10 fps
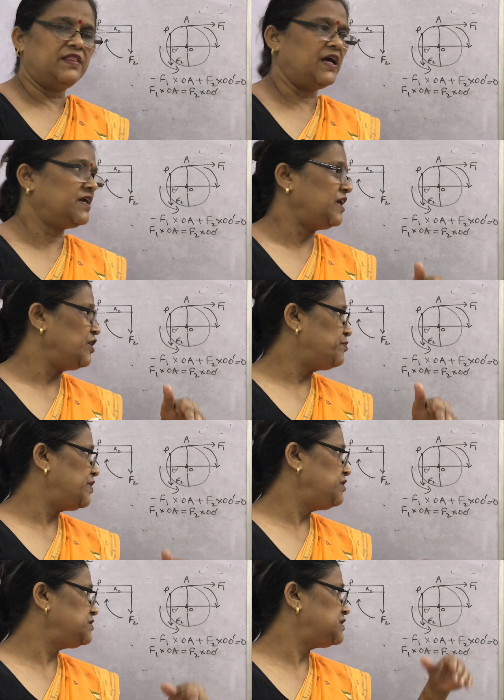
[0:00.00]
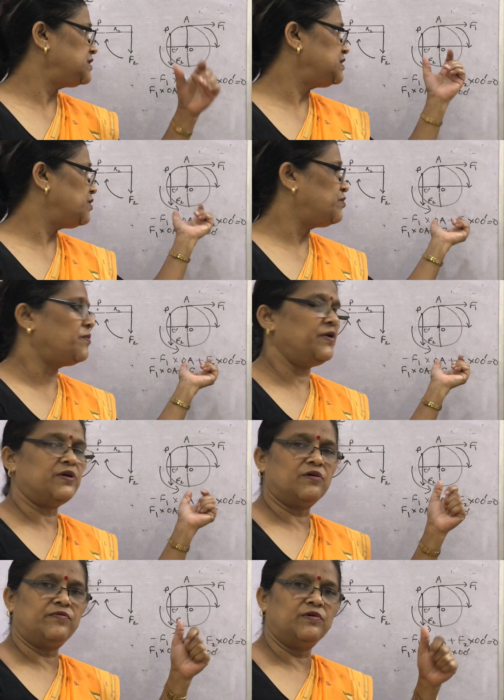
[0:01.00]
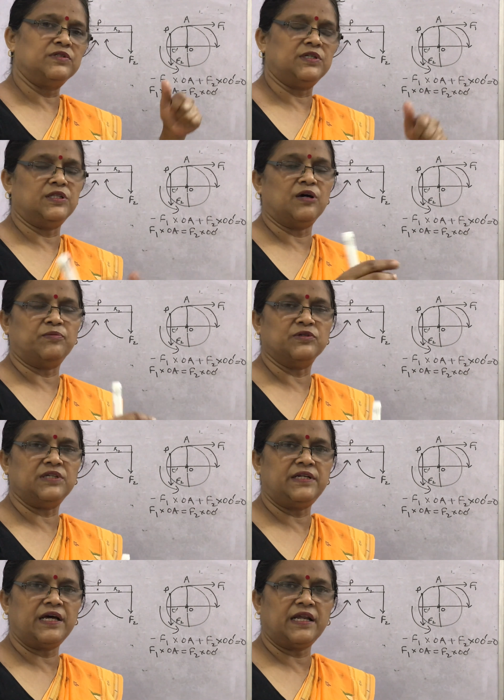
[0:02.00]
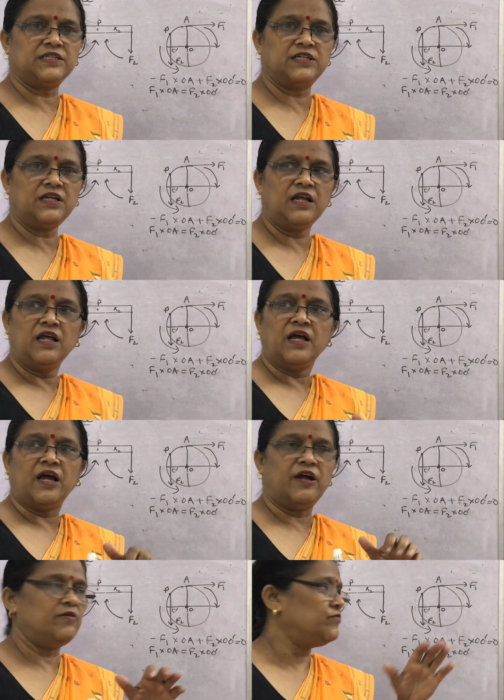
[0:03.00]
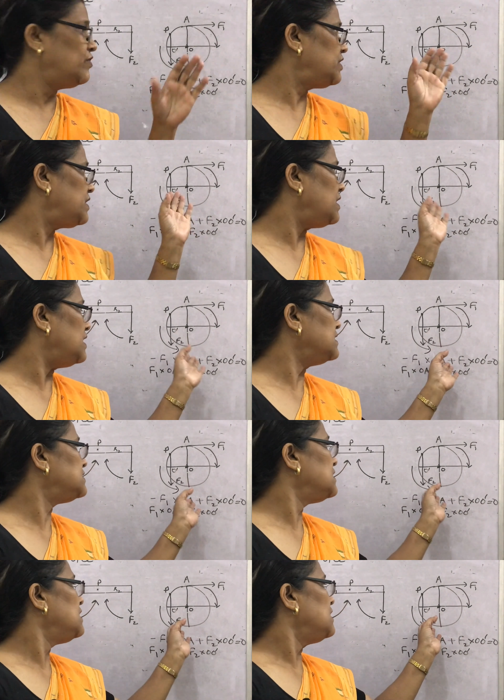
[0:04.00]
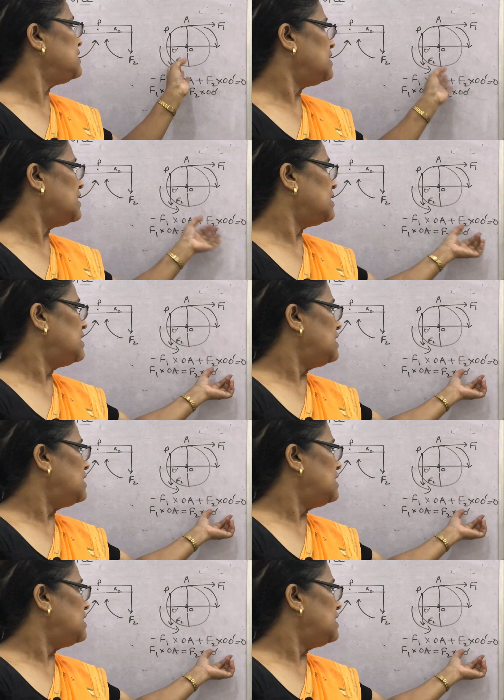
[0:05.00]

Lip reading: that it produces the moment of force in the opposite direction. And what is the